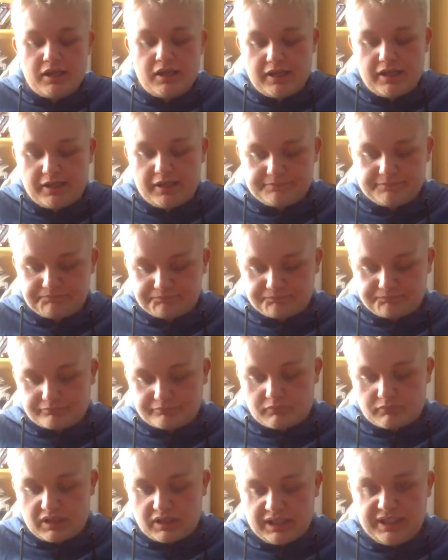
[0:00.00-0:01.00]
Now,
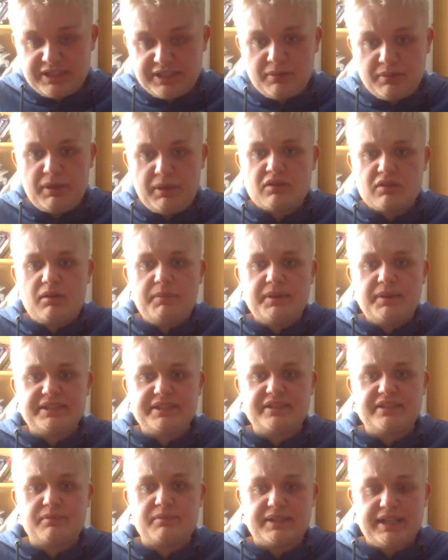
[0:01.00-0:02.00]
these are my comics,
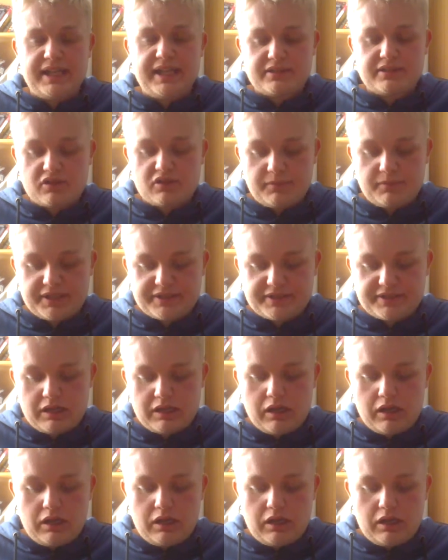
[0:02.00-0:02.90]
these are my dad's comics.